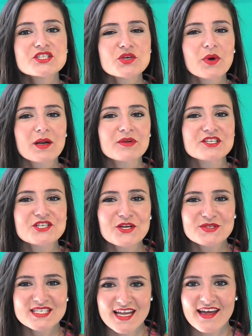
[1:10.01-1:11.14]
So what I'm gonna show
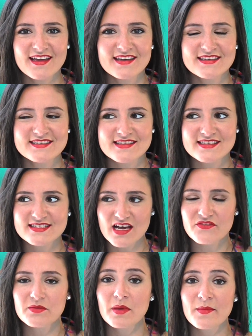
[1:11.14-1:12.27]
you today is the stuff in